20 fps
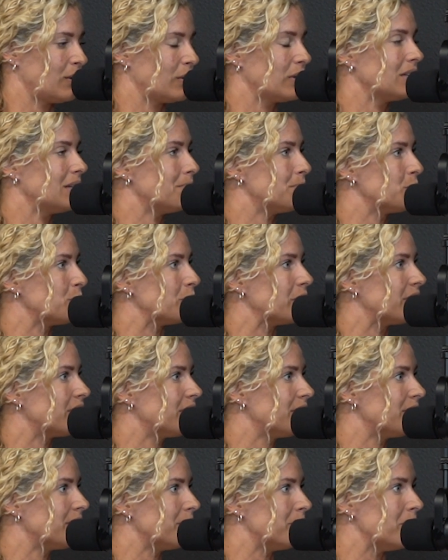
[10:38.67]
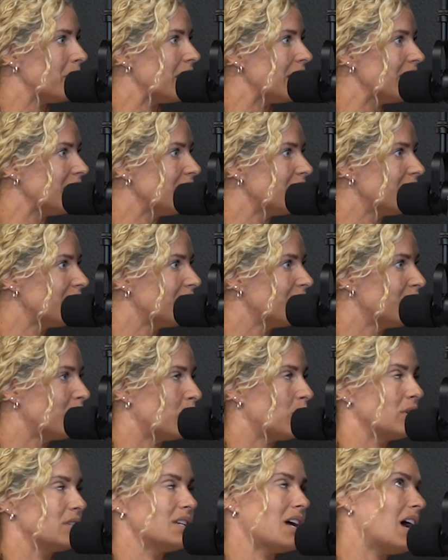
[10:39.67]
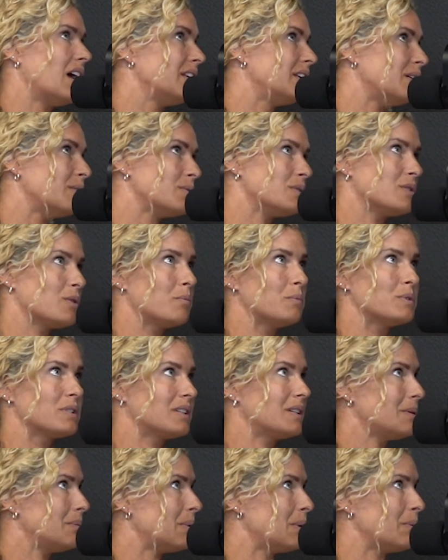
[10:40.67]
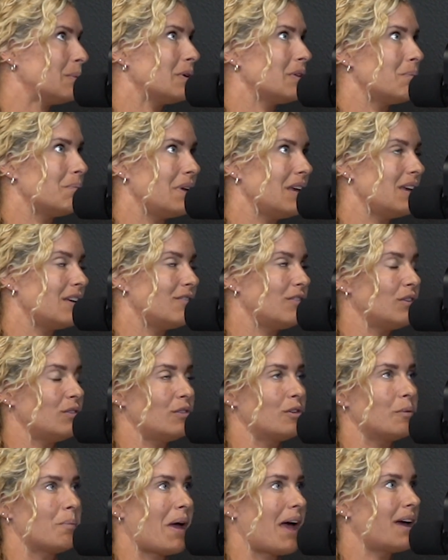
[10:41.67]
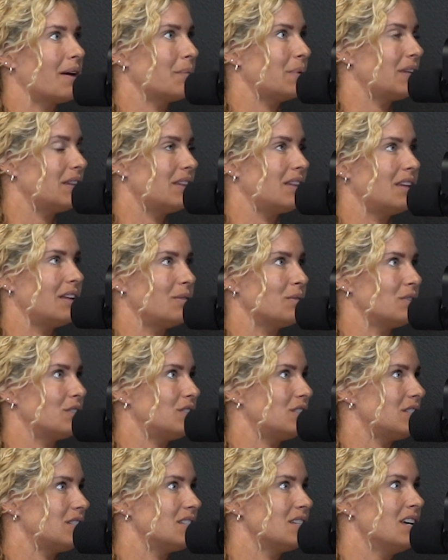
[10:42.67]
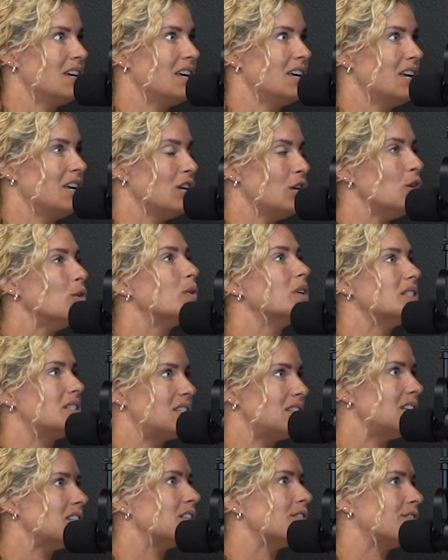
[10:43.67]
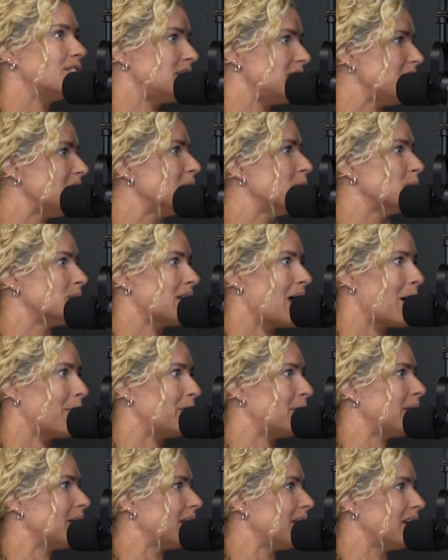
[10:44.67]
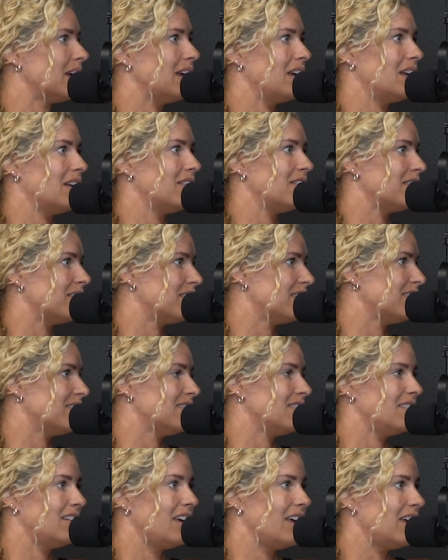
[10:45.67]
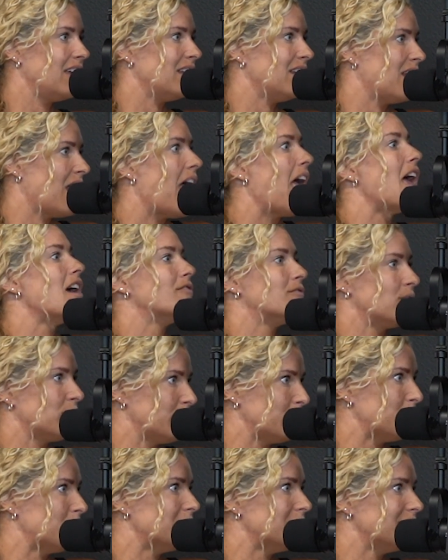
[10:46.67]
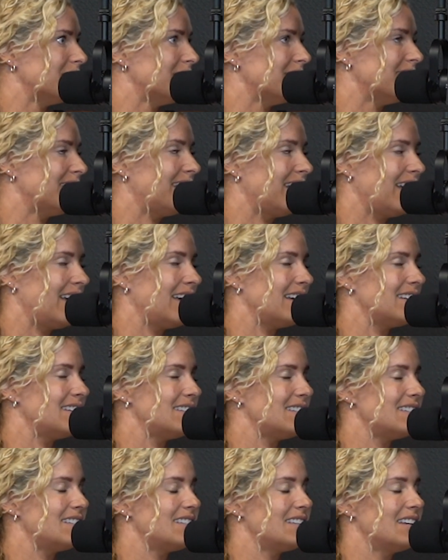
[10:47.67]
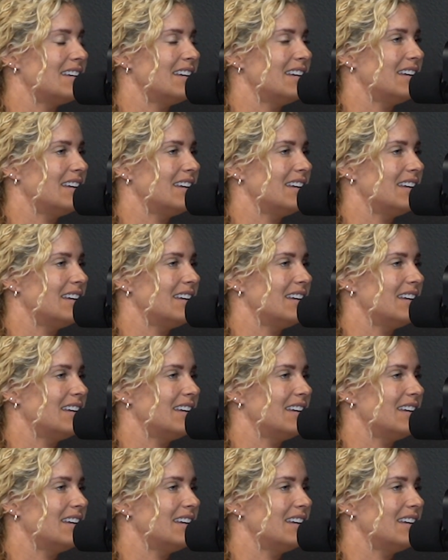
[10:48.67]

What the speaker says: clipped with me, or Tanya was almost clipping with me if you look back. But there was just, you could see the fatigue was happening in everyone. And